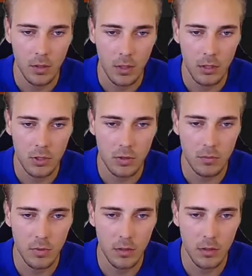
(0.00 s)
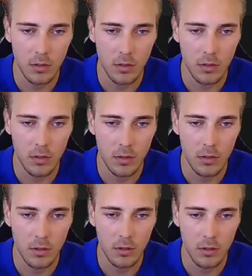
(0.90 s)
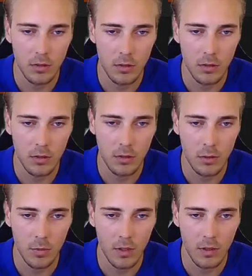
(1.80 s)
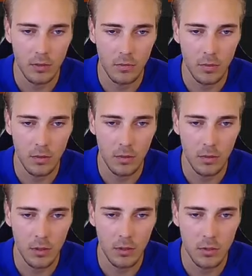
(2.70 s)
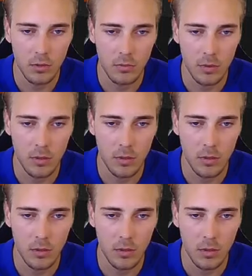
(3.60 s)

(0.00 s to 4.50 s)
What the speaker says: it should be. Oh wait, it should be.